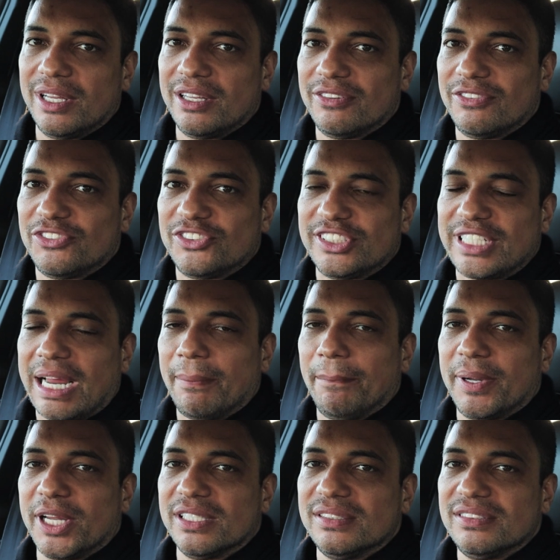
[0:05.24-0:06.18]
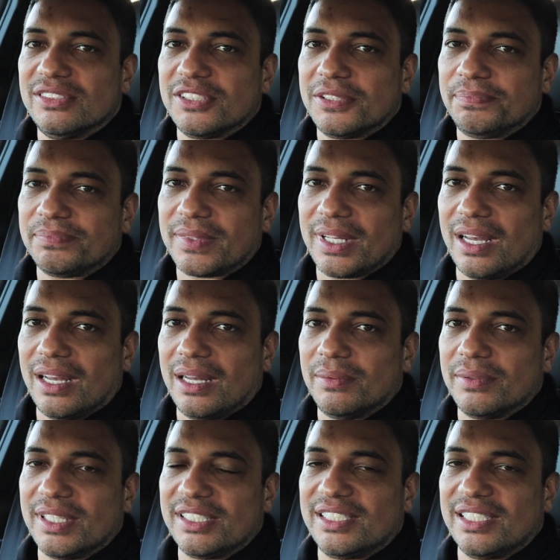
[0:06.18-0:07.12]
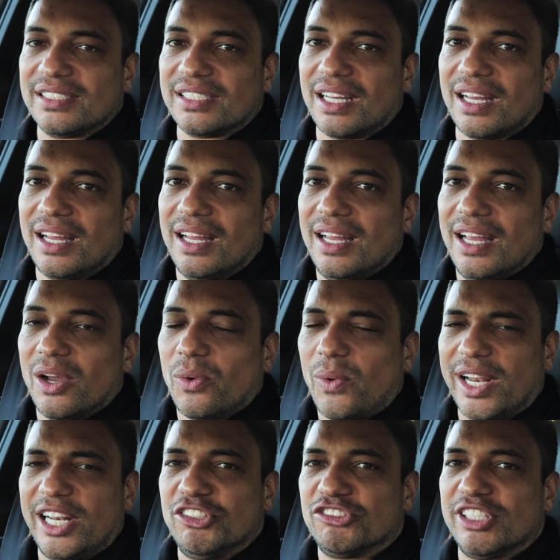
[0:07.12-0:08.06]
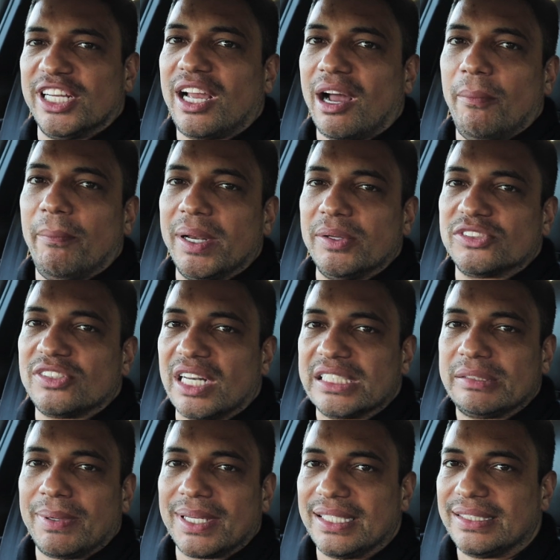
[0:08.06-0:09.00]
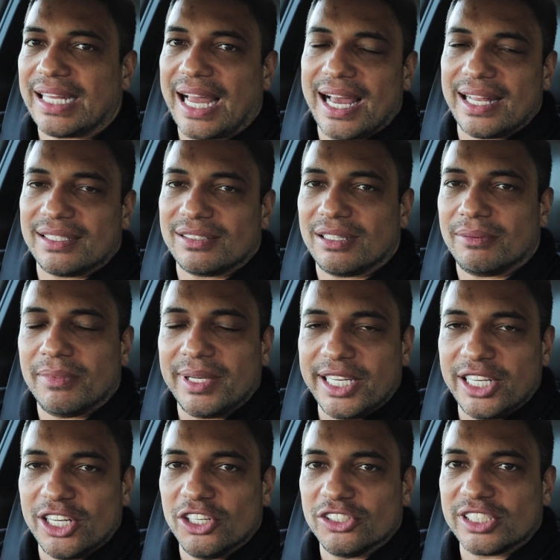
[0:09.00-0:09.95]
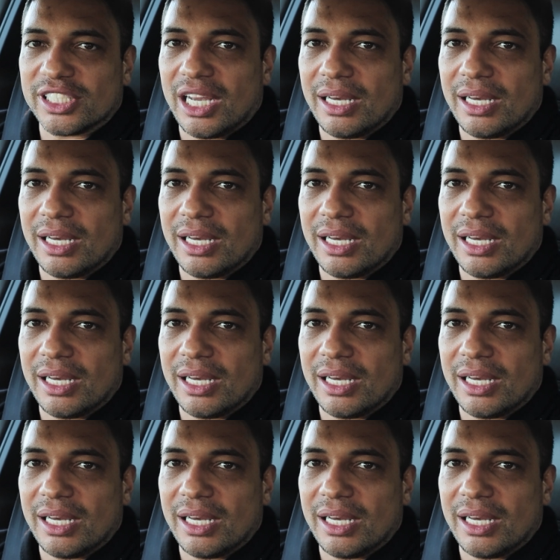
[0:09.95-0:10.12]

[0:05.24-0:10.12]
with Champions. This is a quite interesting company. It started by the dad many years